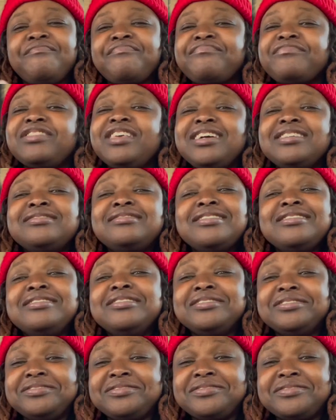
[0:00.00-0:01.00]
This
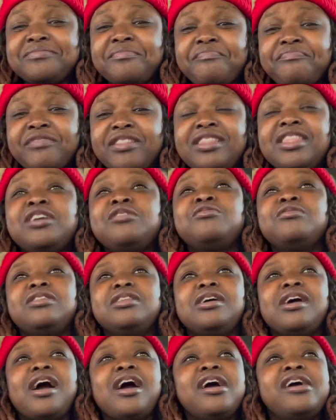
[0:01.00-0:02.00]
is
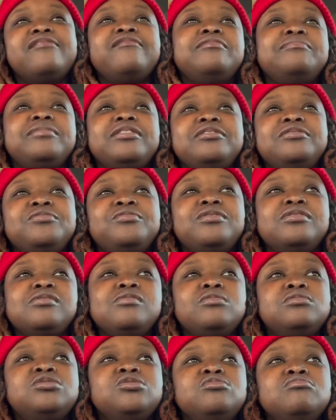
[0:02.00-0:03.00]
literally, I haven't been doing
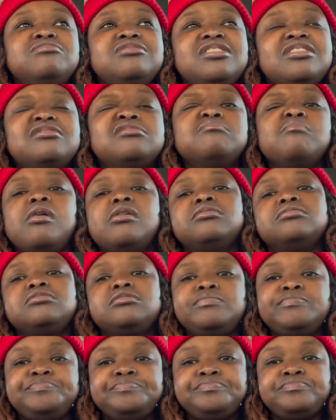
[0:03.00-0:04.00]
YouTube 6
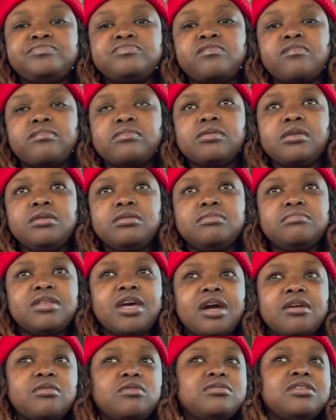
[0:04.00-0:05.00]
months.
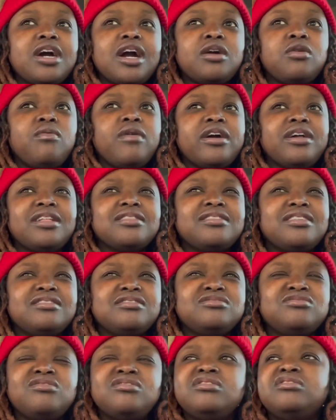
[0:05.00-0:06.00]
Not quite. I think I
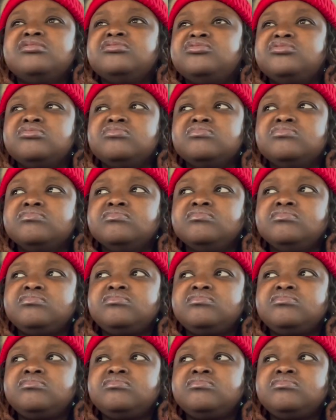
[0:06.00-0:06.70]
started in June.